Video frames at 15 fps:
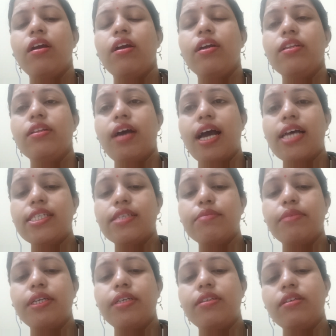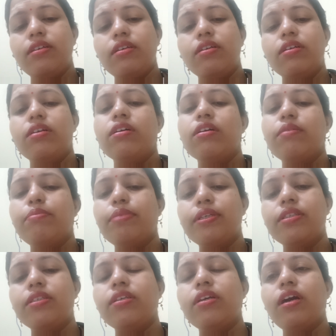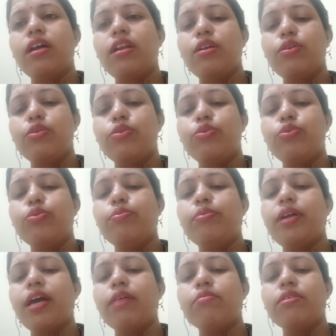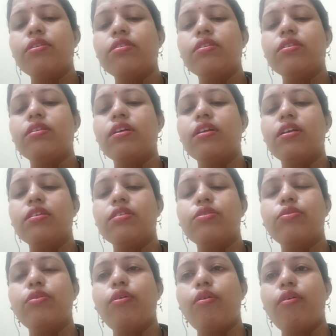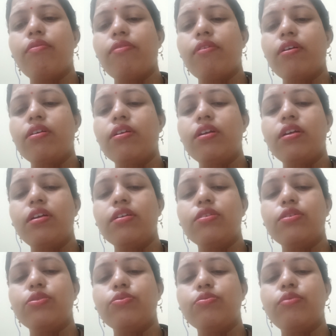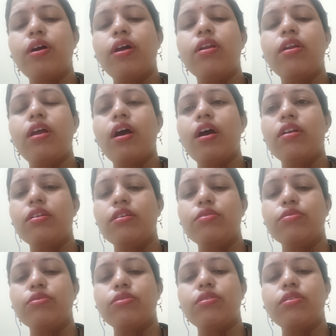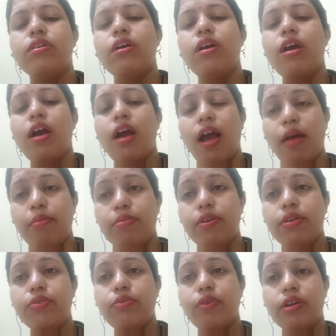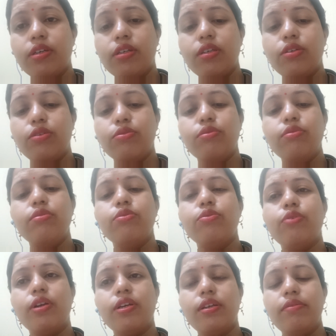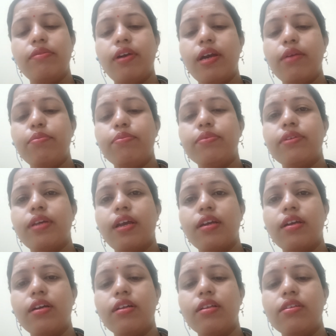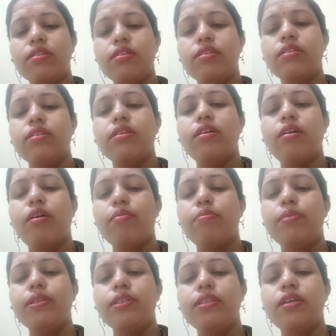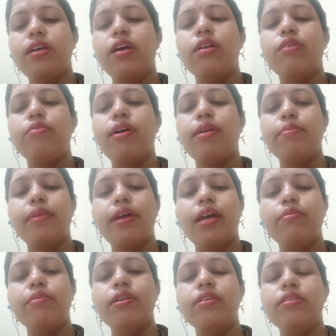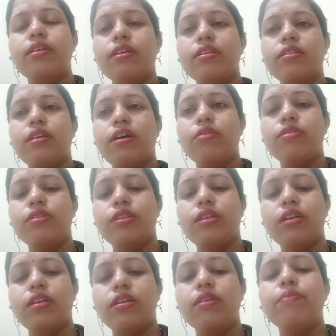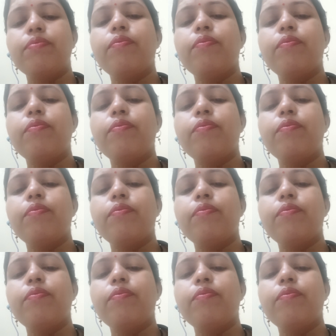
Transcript: In the asymmetric PCR, two primers in a ratio of 100 is to 1 are used. After 20 to 25 cycles of PCR, one primer is exhausted.